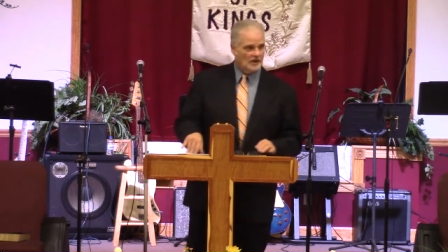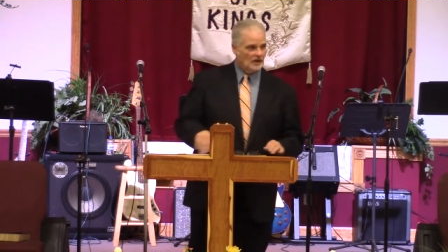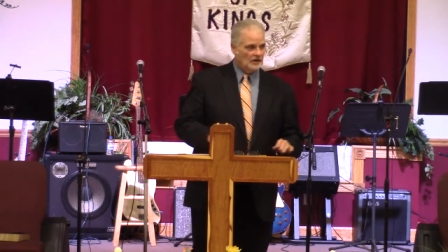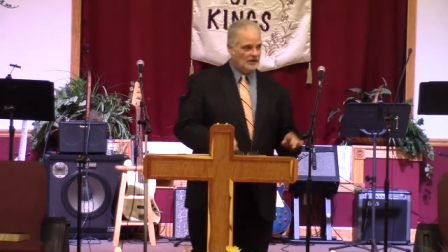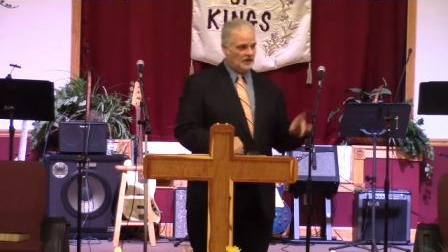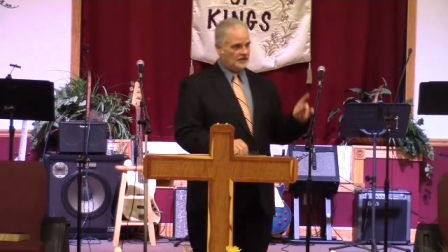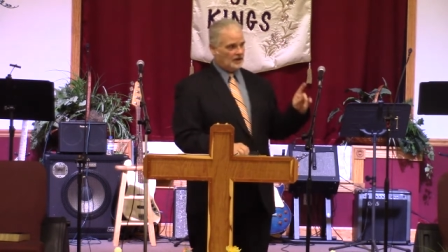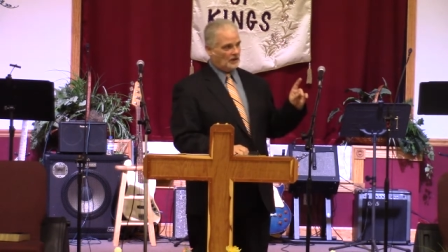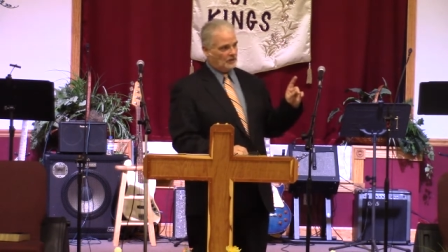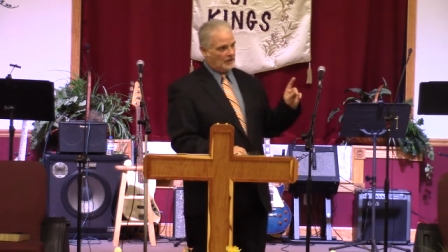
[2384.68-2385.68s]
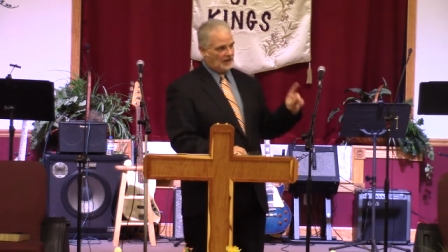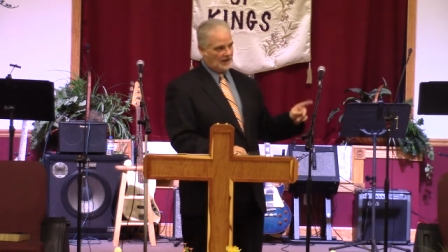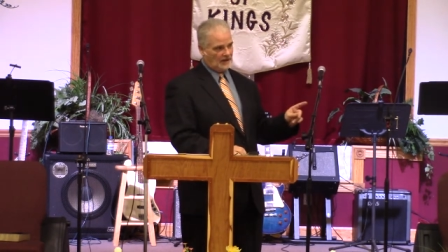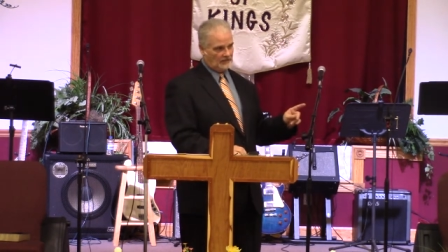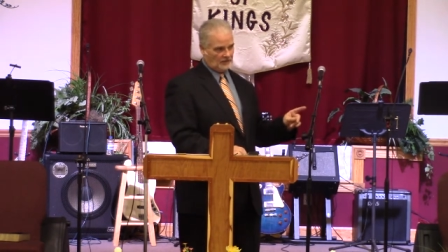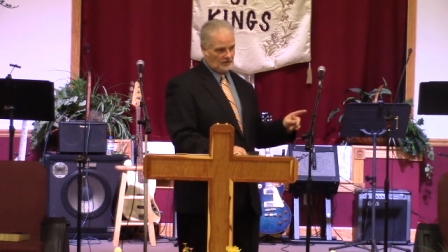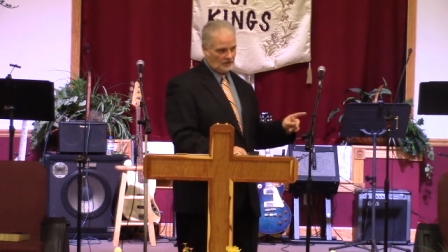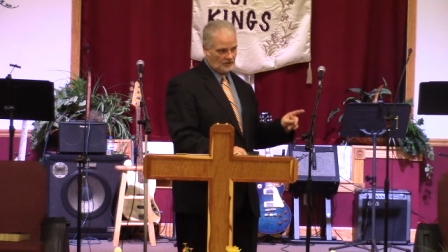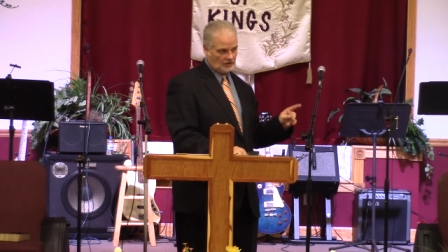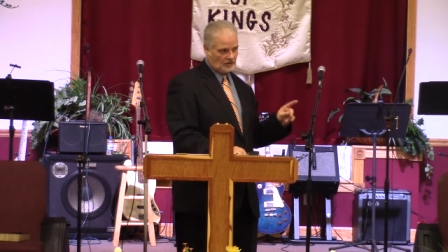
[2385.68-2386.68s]
Nothing I would ever
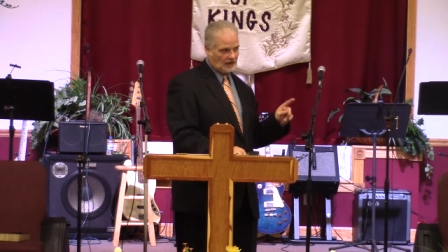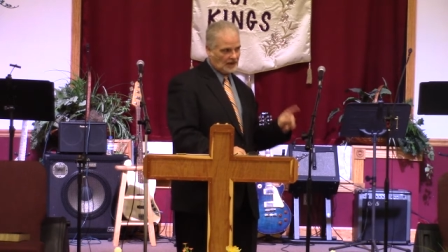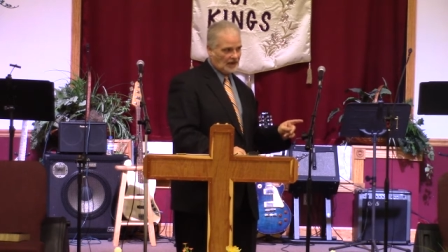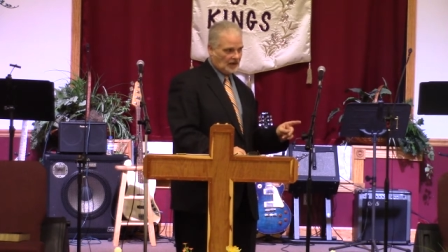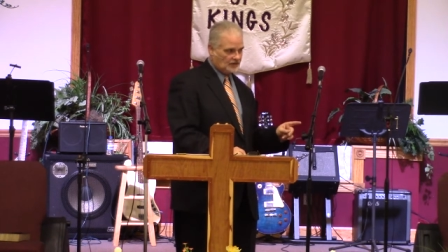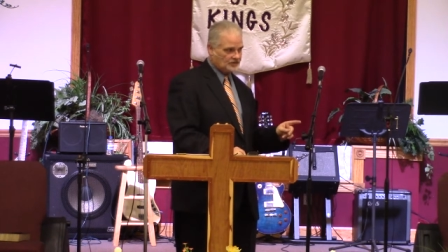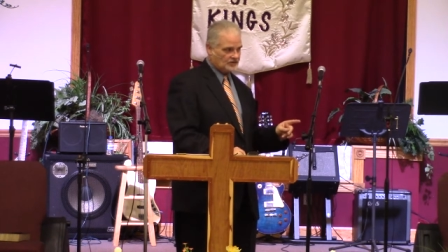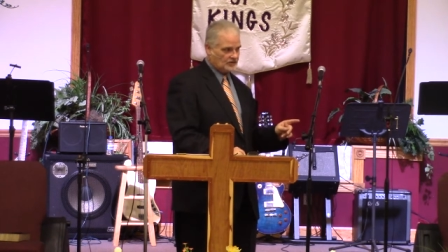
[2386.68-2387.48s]
ask.